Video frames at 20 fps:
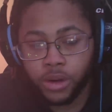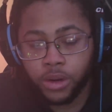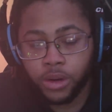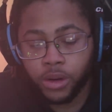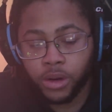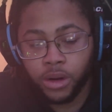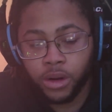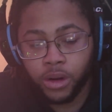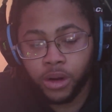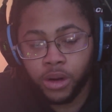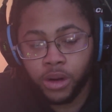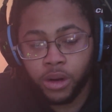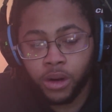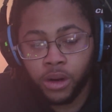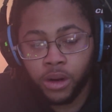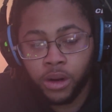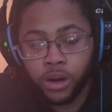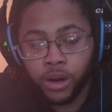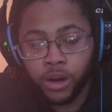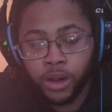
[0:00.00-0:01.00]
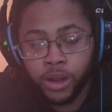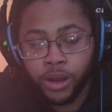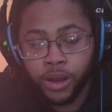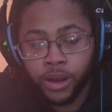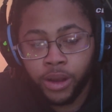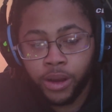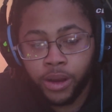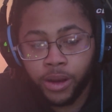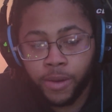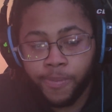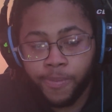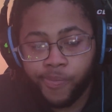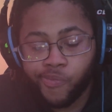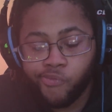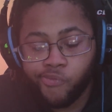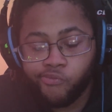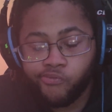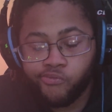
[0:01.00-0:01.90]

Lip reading: [no speech]